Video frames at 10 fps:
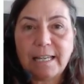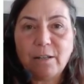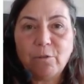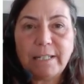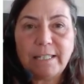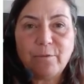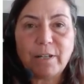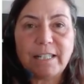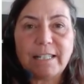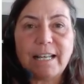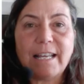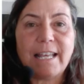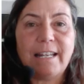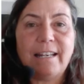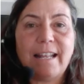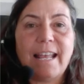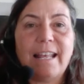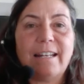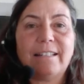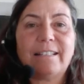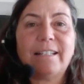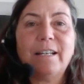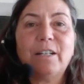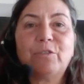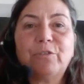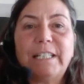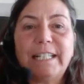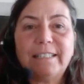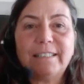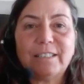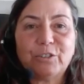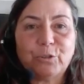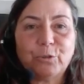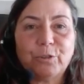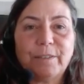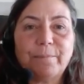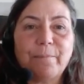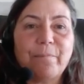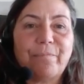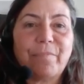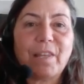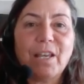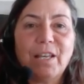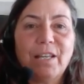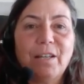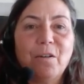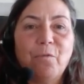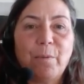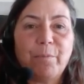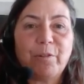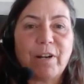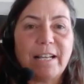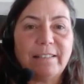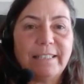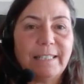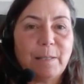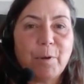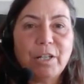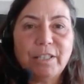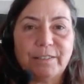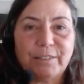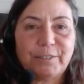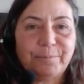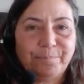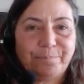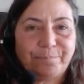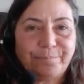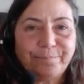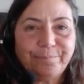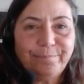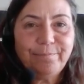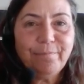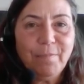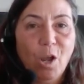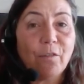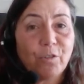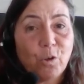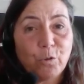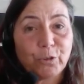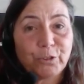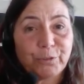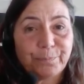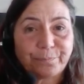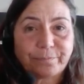I already went ahead and created a store. Women Rising in Abundance, of course.